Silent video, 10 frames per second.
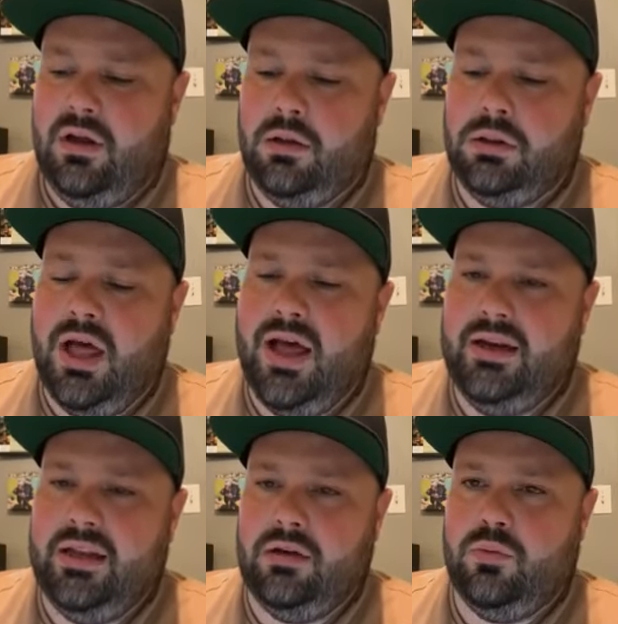
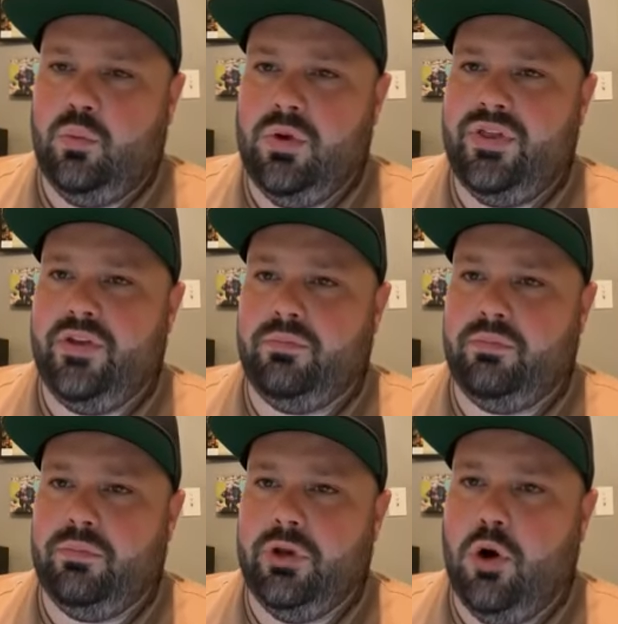aligning with the
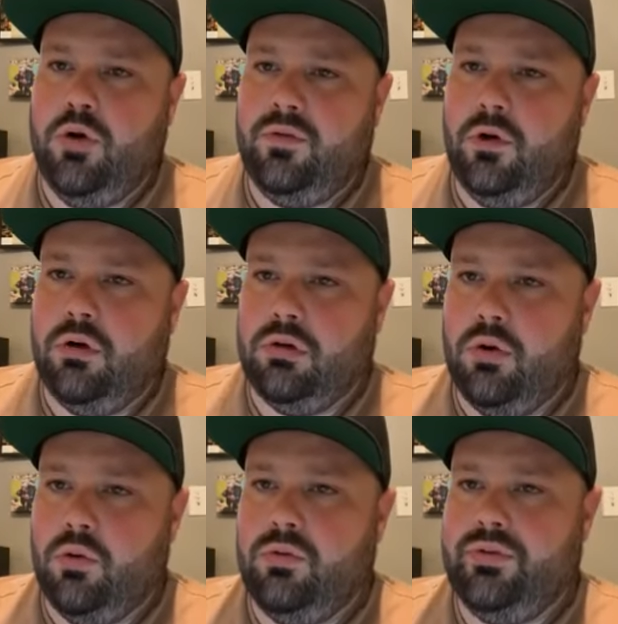overall
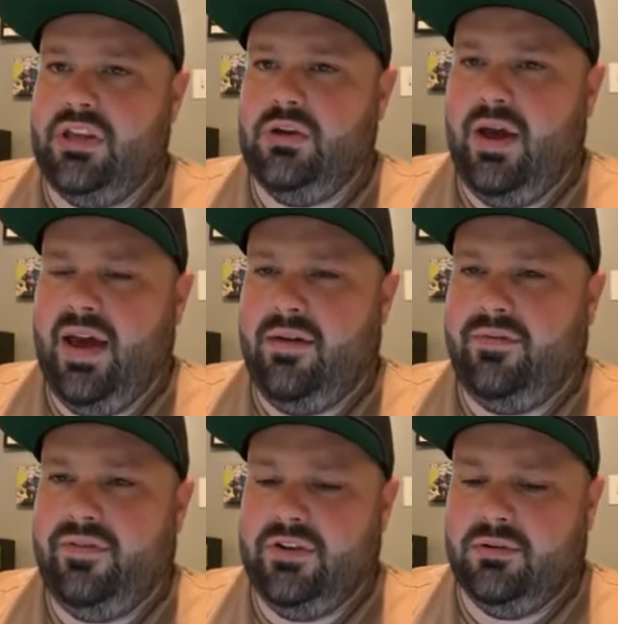goal that you have
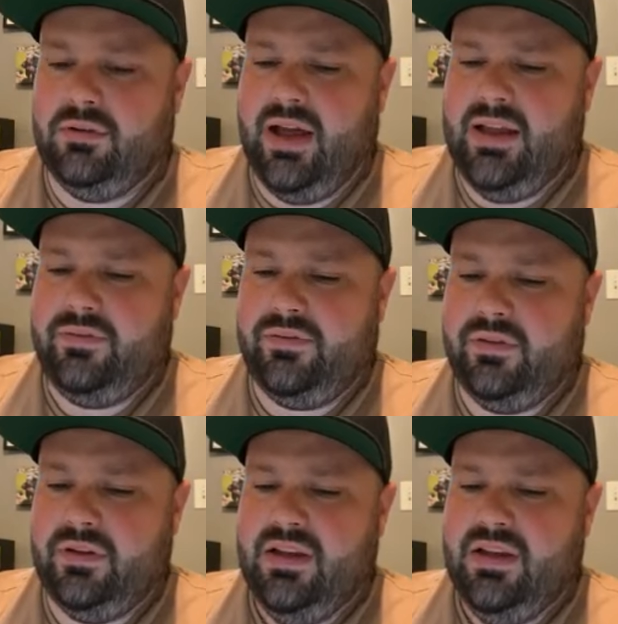for your life,